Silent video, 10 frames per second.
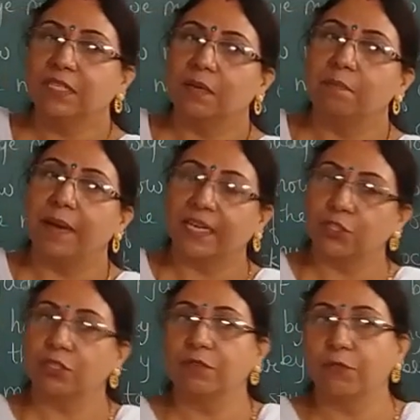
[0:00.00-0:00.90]
and
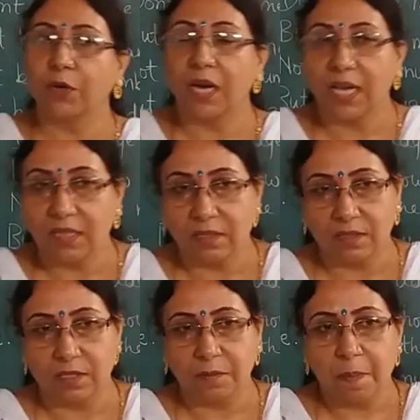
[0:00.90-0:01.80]
compassion for
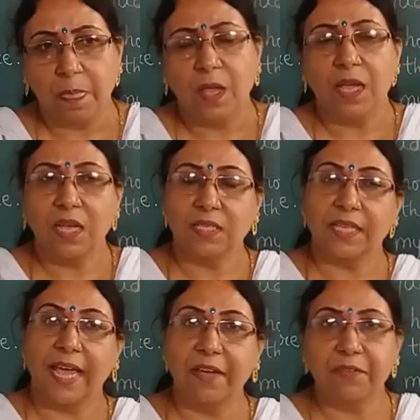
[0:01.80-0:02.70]
others. He
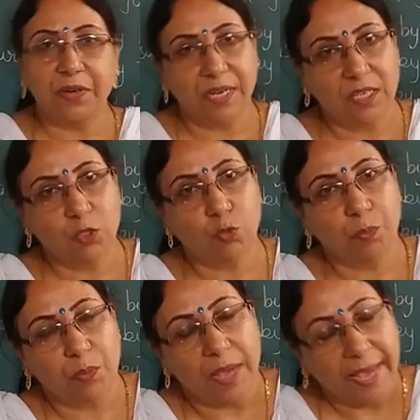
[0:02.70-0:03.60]
is ever ready to
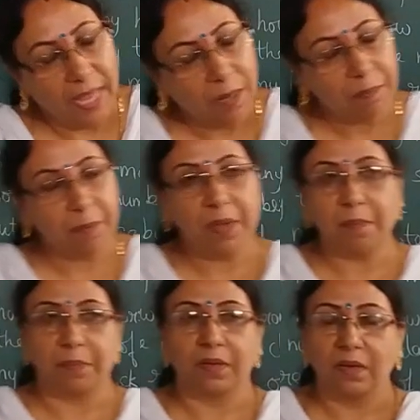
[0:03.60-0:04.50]
help
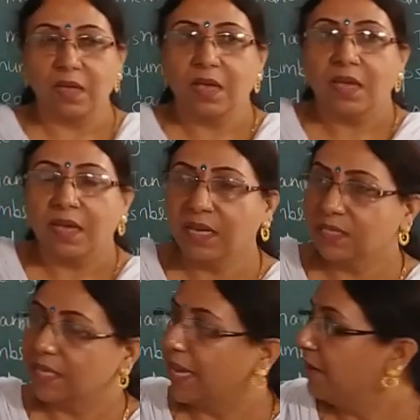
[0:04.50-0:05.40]
people. He
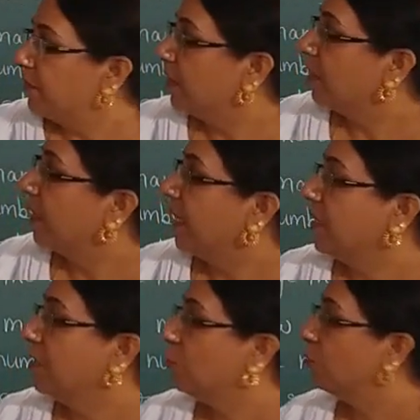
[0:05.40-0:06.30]
is ever
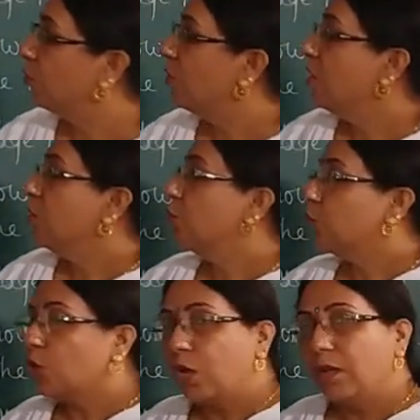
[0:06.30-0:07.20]
ready to
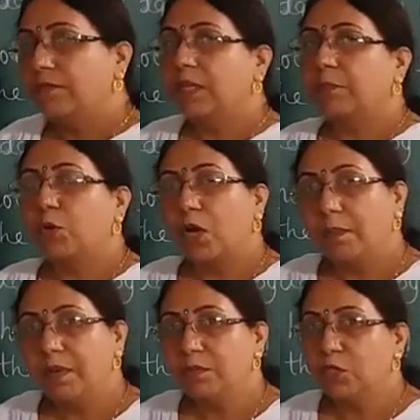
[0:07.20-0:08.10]
solve the
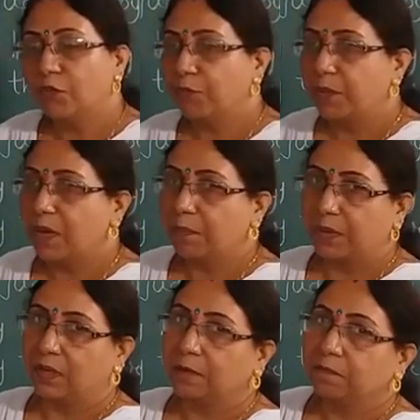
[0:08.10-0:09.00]
problems of
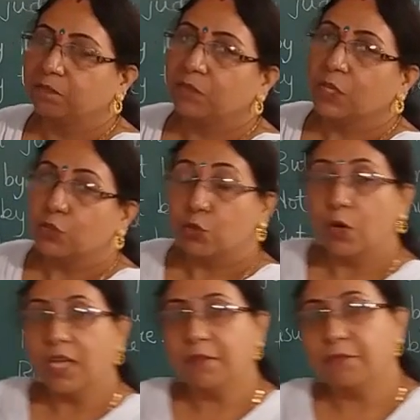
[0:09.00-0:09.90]
people.
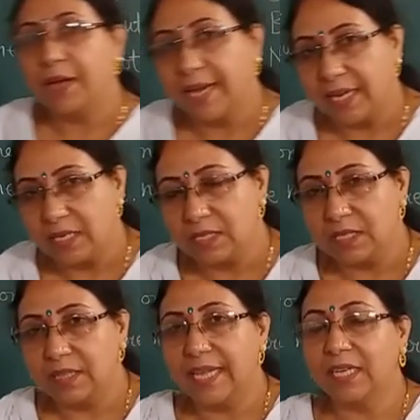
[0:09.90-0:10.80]
So he
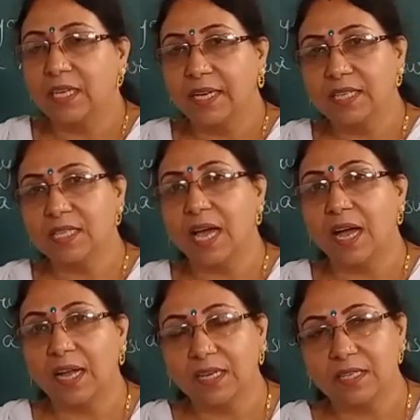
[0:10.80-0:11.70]
finds that his
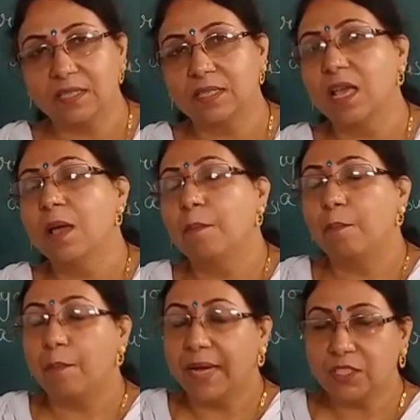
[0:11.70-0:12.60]
heart is
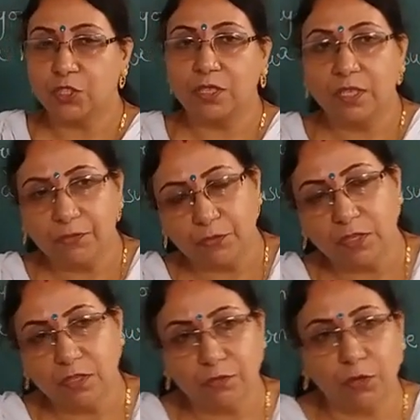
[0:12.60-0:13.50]
much
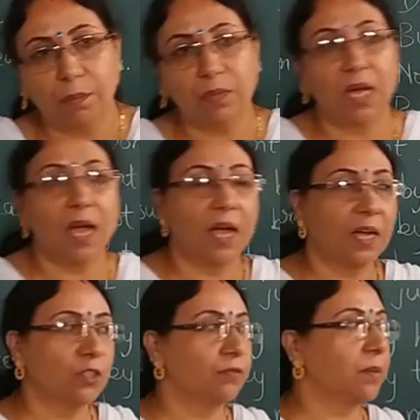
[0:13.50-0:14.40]
different from the
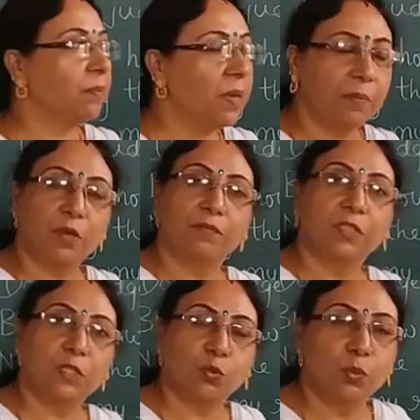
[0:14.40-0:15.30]
heart of the people of
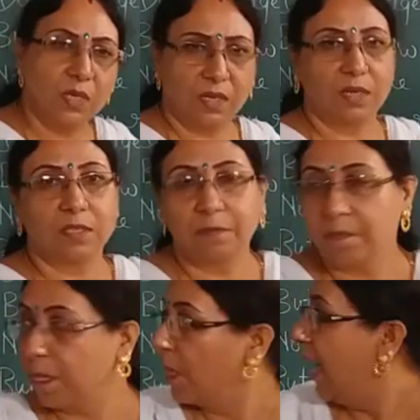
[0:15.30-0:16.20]
this world.
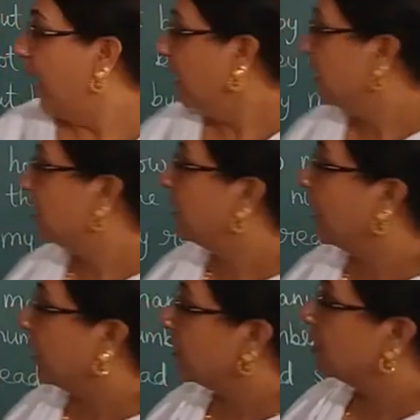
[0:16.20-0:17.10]
And he
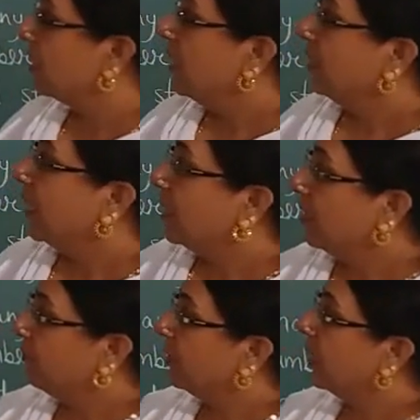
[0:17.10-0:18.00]
says that
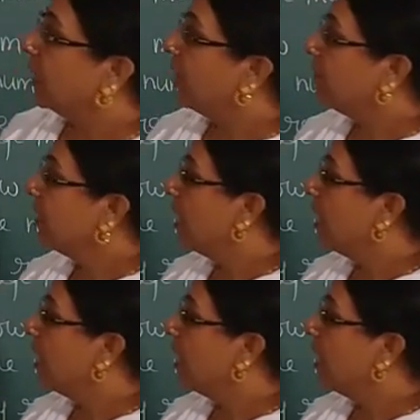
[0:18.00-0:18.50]
if a loving